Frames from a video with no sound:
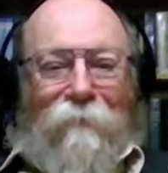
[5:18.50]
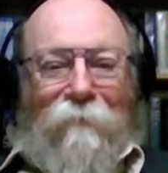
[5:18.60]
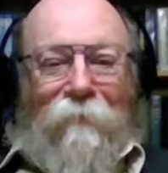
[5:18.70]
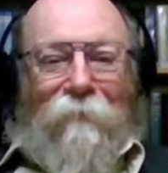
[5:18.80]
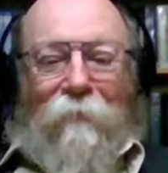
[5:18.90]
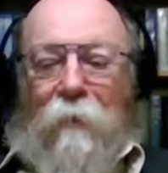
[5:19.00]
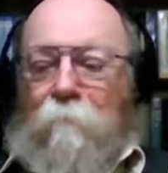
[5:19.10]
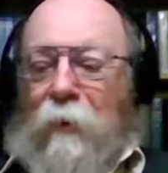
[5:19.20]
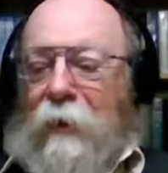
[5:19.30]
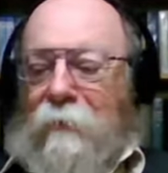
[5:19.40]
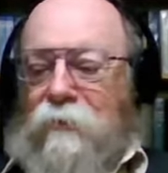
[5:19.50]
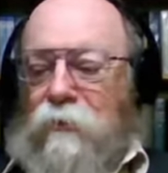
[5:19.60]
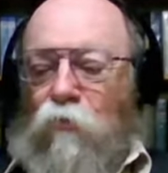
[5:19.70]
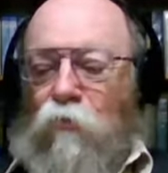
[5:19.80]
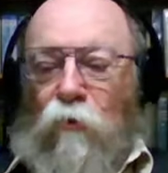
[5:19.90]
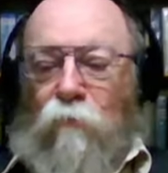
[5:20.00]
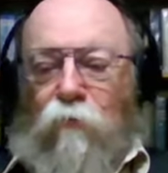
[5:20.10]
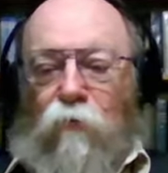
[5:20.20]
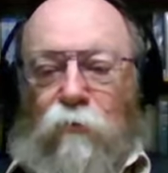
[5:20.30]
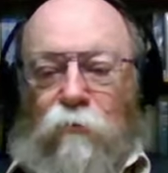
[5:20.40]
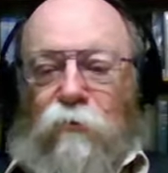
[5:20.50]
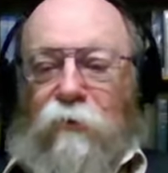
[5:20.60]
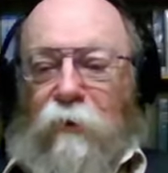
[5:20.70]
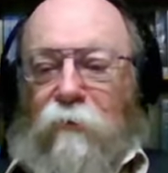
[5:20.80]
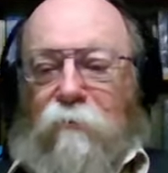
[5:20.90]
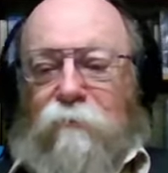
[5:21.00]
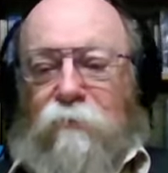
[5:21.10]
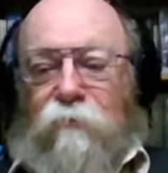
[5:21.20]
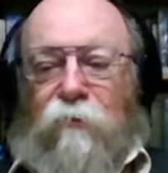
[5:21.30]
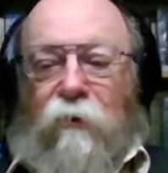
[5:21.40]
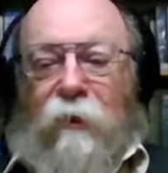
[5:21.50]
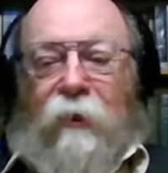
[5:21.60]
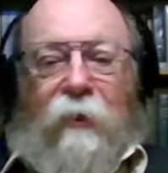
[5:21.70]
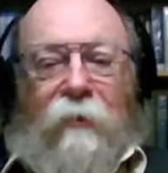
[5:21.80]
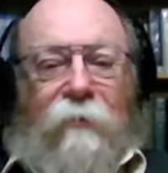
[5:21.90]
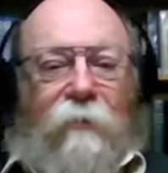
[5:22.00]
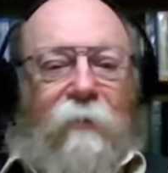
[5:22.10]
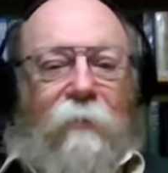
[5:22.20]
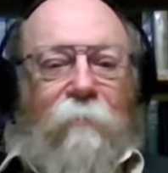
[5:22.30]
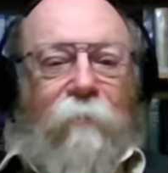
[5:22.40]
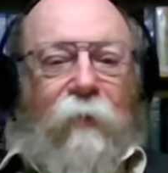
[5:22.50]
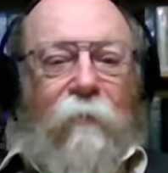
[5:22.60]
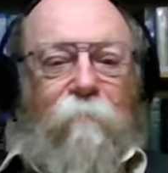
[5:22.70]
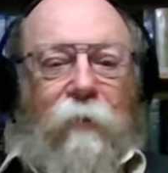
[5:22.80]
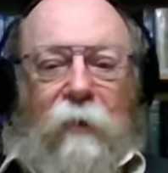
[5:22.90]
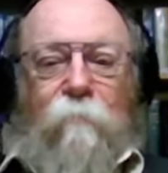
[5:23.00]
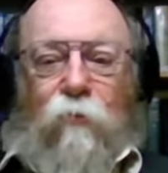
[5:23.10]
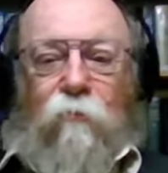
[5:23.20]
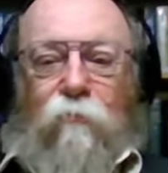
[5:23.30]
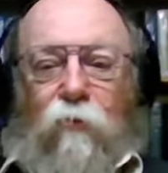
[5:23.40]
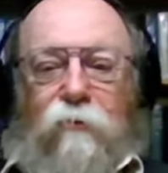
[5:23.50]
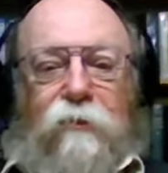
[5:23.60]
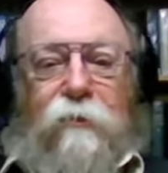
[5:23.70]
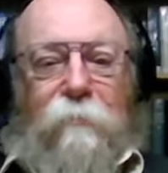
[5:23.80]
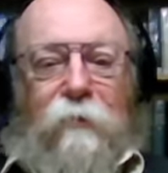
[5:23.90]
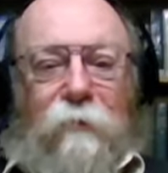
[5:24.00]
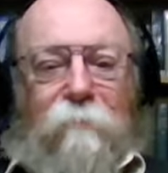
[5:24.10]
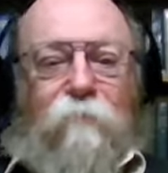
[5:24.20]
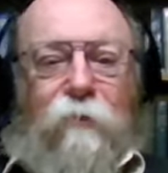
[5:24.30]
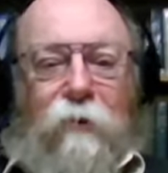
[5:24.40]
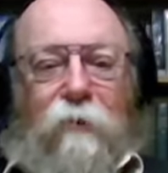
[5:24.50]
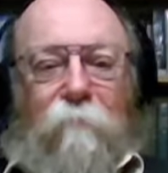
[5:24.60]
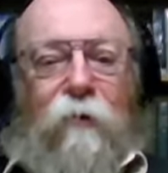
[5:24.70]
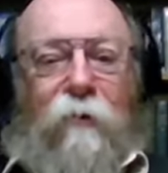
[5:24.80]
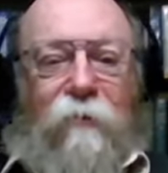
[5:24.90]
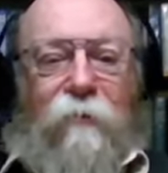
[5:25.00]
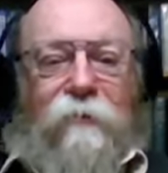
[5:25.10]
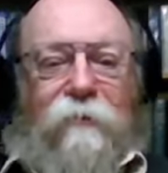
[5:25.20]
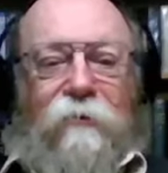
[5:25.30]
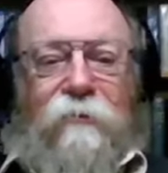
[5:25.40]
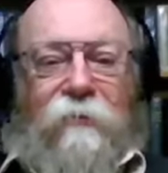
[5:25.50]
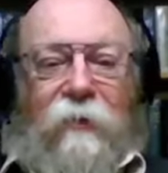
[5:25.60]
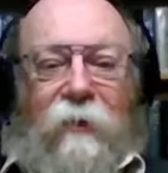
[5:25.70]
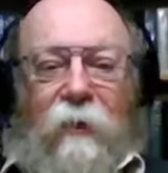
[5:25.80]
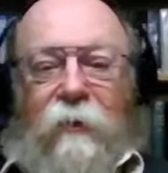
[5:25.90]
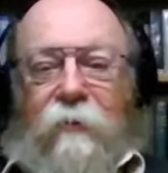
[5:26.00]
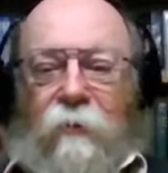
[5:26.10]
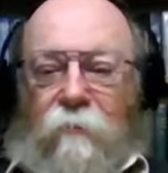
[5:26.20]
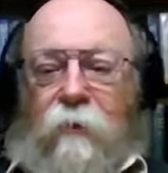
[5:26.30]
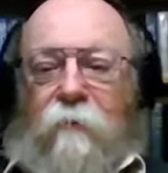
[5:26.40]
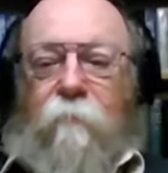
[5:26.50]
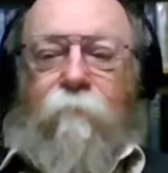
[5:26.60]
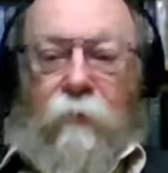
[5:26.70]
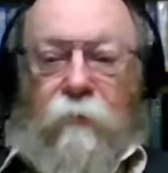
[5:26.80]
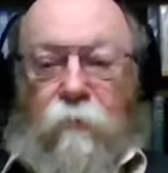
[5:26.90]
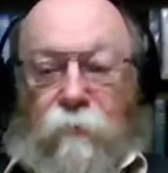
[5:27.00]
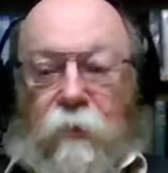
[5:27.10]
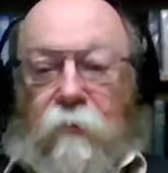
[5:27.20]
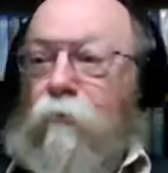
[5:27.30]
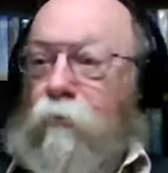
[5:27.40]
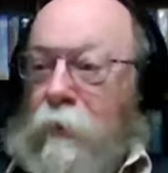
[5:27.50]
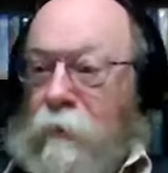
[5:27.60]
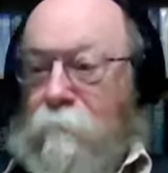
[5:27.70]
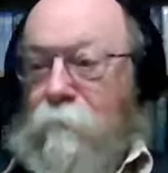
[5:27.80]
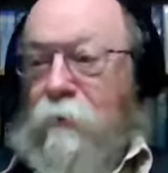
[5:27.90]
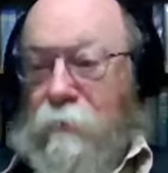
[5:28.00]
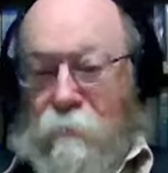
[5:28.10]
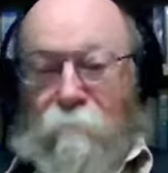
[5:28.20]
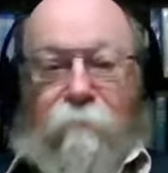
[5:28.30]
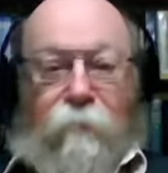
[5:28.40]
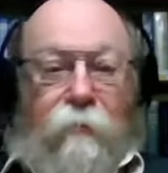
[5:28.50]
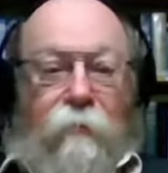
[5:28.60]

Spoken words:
and parts the water for you, and you go across on dry land and pick up all the rocks in the middle and put a little pile on the side to say, yeah, your Uncle Fred got that rock out of the middle of that river.